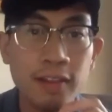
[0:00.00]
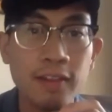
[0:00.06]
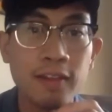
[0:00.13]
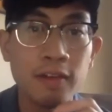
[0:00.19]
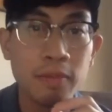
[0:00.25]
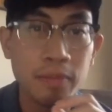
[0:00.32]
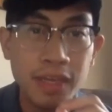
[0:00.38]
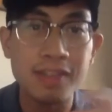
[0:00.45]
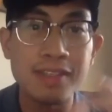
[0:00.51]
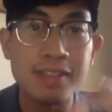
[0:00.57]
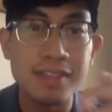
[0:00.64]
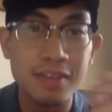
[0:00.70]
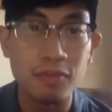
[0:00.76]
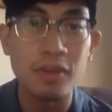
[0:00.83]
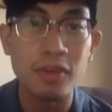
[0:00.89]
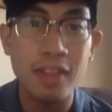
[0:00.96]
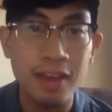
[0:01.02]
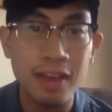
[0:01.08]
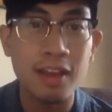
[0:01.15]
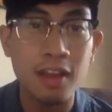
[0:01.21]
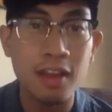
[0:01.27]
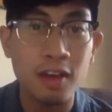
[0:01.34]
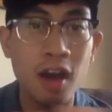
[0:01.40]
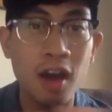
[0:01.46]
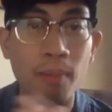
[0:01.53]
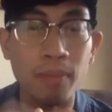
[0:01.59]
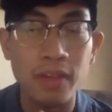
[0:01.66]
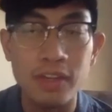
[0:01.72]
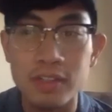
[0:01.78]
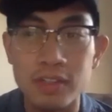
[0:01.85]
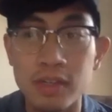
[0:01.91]
a little piece of what they can
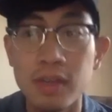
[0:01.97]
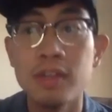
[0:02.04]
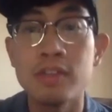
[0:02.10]
accomplish